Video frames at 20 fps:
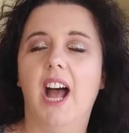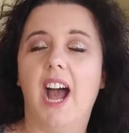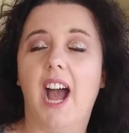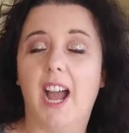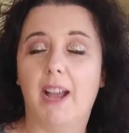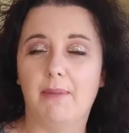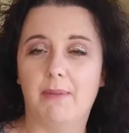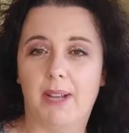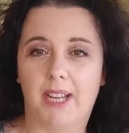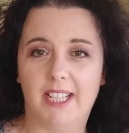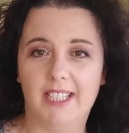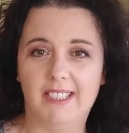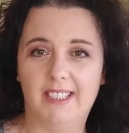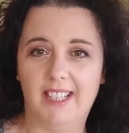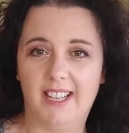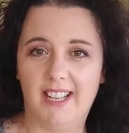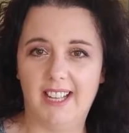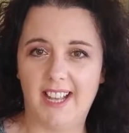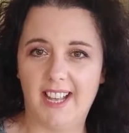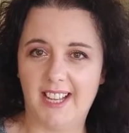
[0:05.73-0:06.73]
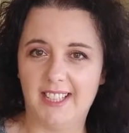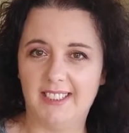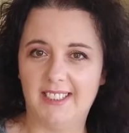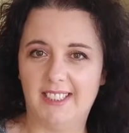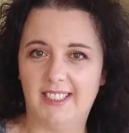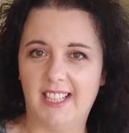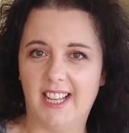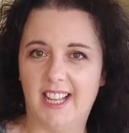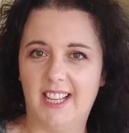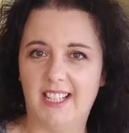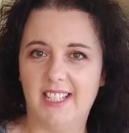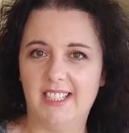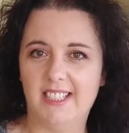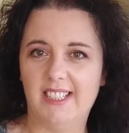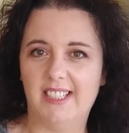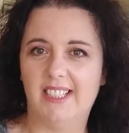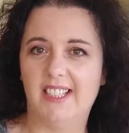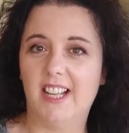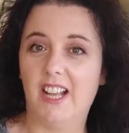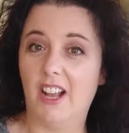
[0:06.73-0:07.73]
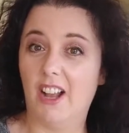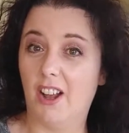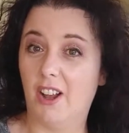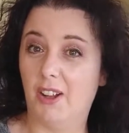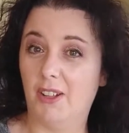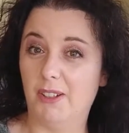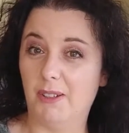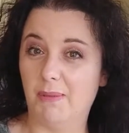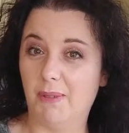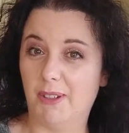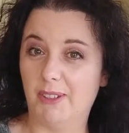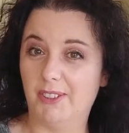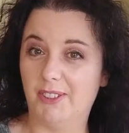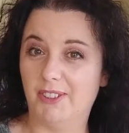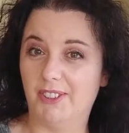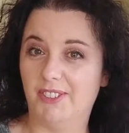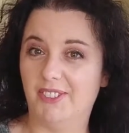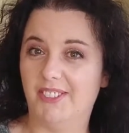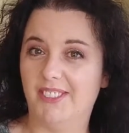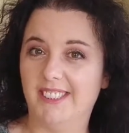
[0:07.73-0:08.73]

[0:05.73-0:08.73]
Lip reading: I'm Rita and today it's all about you.